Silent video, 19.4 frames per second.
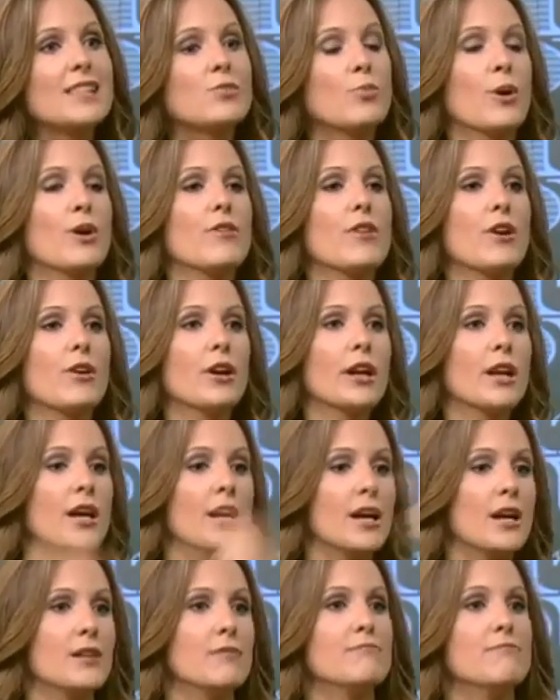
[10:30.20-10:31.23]
where they're going
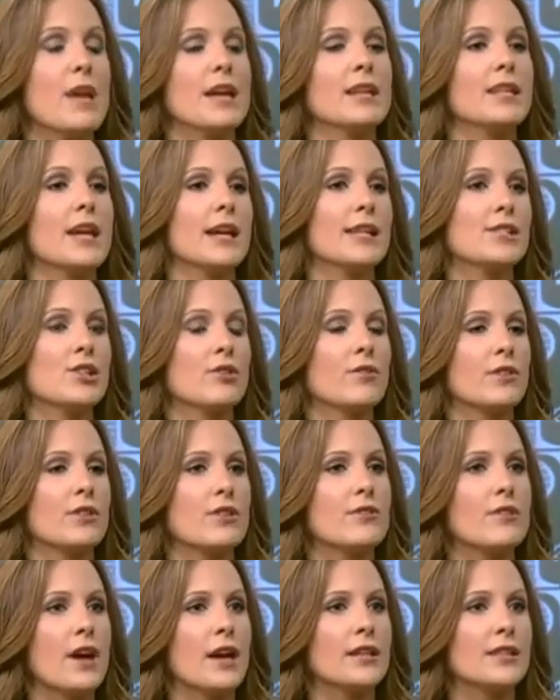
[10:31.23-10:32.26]
to make gains over
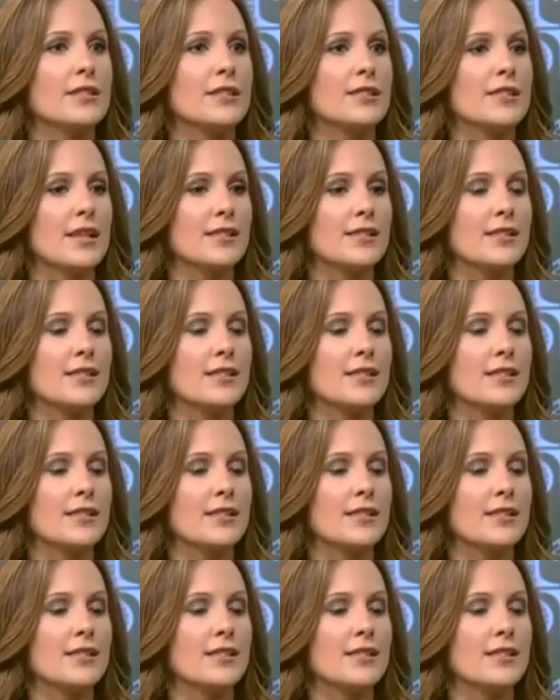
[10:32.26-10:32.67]
the United States,